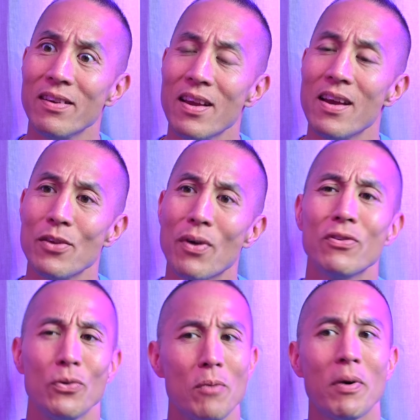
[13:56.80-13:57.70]
Yeah, you have to
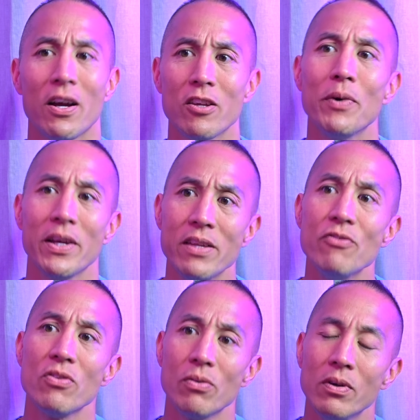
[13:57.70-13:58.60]
know the park you're buying
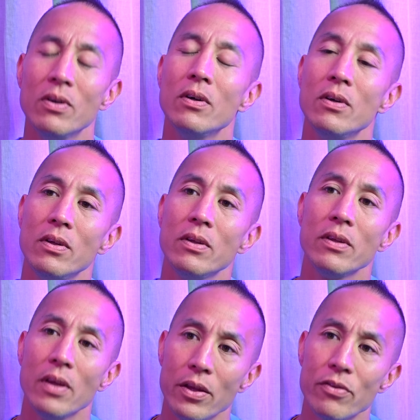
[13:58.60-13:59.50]
into.
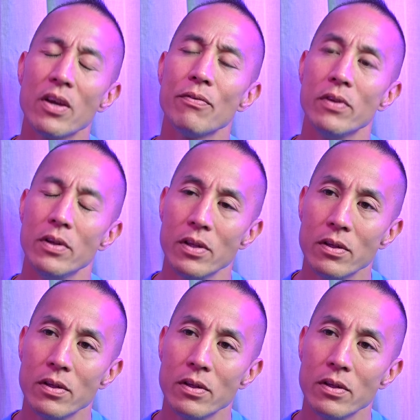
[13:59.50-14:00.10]
Because definitely.